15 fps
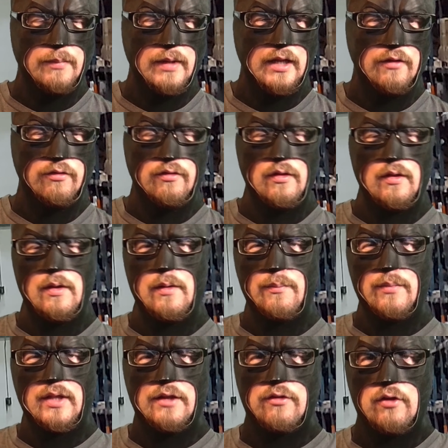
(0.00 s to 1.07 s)
base.
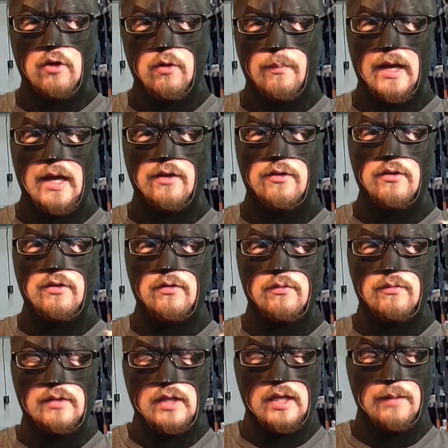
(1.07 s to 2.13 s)
But let's go back
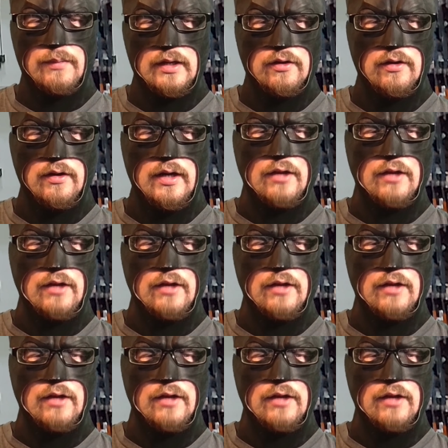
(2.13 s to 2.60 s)
to keeping to your